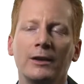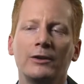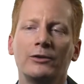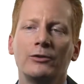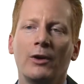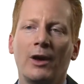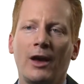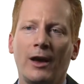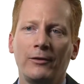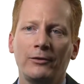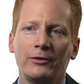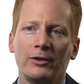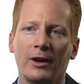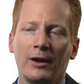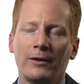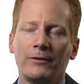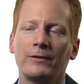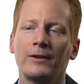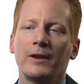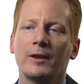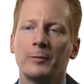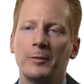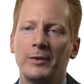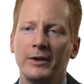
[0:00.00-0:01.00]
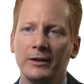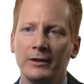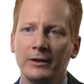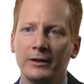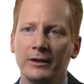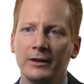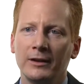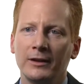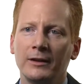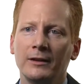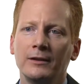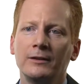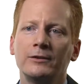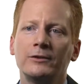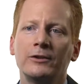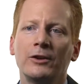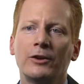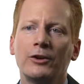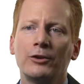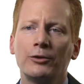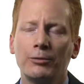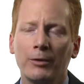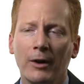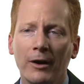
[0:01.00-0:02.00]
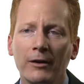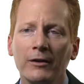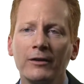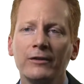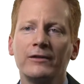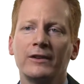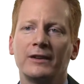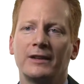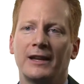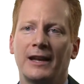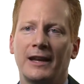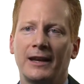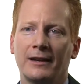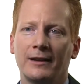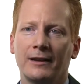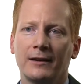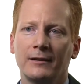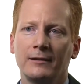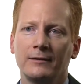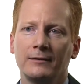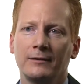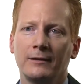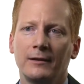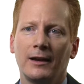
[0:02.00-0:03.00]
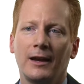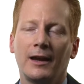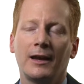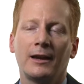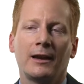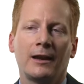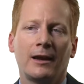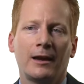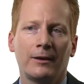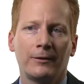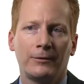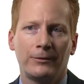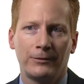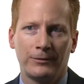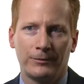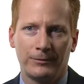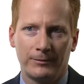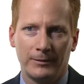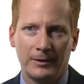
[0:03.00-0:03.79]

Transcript: you have to have the ability to query the data and have